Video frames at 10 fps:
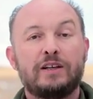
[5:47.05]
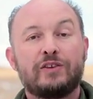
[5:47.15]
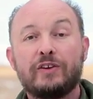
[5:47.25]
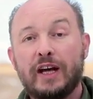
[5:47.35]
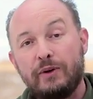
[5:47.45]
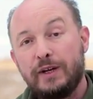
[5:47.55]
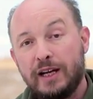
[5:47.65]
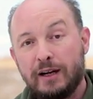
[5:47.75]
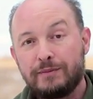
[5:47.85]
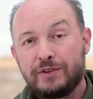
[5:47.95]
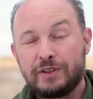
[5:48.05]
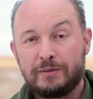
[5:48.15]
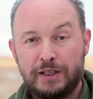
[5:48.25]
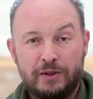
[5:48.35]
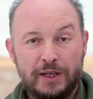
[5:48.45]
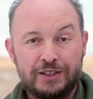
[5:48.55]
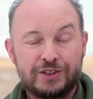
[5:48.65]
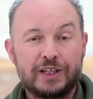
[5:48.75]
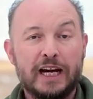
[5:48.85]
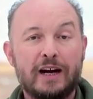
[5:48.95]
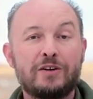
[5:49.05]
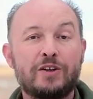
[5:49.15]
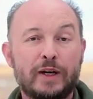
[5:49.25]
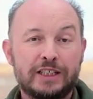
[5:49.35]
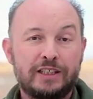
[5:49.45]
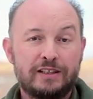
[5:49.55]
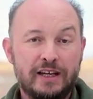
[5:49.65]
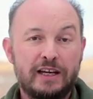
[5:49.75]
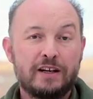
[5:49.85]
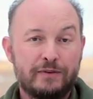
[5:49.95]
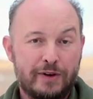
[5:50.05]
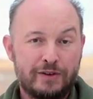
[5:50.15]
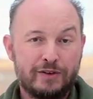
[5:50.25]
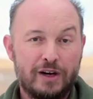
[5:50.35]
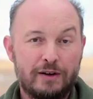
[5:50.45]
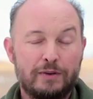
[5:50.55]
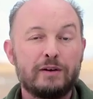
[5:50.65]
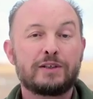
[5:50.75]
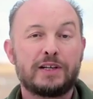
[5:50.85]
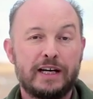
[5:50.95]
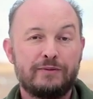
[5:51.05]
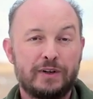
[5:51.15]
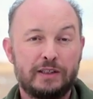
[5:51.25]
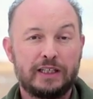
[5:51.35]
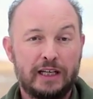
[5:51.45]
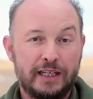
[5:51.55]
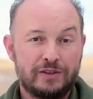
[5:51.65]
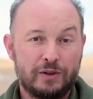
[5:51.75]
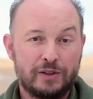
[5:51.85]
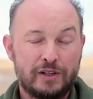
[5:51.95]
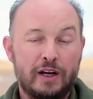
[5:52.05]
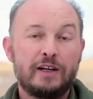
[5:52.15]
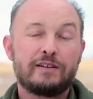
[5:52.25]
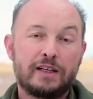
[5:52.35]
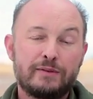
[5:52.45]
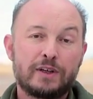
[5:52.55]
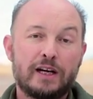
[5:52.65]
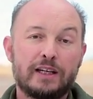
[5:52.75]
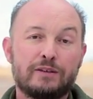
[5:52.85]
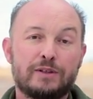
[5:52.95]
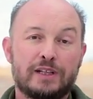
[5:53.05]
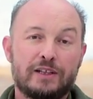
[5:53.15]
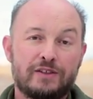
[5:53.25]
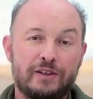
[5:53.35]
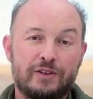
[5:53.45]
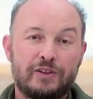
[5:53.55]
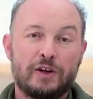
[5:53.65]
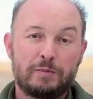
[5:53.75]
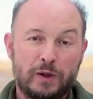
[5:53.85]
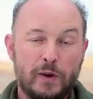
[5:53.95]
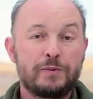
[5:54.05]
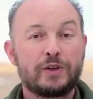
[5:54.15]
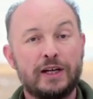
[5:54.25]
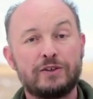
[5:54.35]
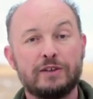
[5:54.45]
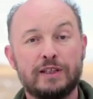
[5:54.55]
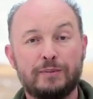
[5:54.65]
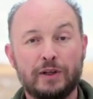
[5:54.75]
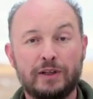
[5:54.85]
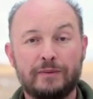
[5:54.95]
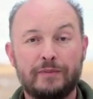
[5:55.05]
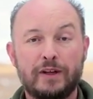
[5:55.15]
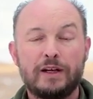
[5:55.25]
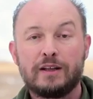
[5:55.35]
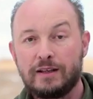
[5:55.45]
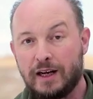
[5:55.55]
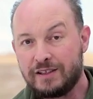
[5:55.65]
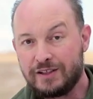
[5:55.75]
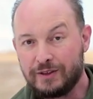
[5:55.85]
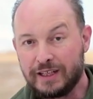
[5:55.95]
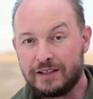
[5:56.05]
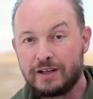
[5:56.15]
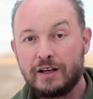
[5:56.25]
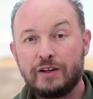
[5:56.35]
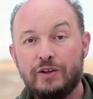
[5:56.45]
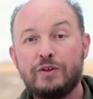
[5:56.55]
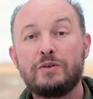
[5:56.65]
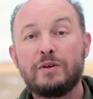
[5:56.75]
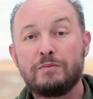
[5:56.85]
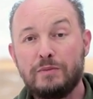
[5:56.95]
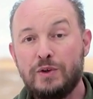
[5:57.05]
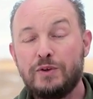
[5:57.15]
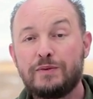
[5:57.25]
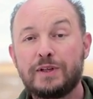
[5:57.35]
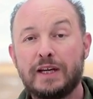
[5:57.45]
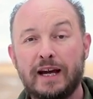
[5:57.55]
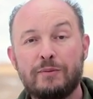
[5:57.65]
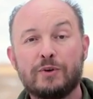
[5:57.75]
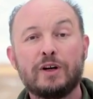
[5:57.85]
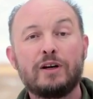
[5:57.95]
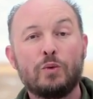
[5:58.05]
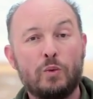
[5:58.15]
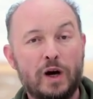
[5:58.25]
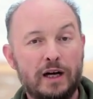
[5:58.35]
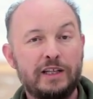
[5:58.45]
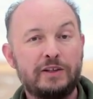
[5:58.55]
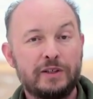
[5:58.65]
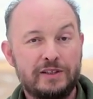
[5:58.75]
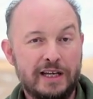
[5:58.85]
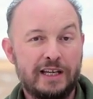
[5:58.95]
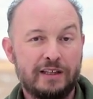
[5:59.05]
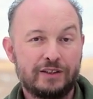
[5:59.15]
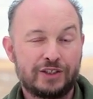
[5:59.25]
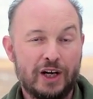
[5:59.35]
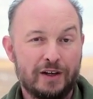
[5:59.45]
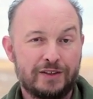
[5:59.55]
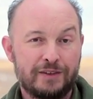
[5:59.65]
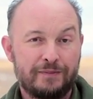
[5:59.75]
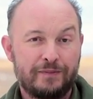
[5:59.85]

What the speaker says: So now we come to the big question: how do you actually take a photograph of a time-varying light source to give the kind of results that you see on my website or in the book? The answer is you move the camera while you are taking the shot.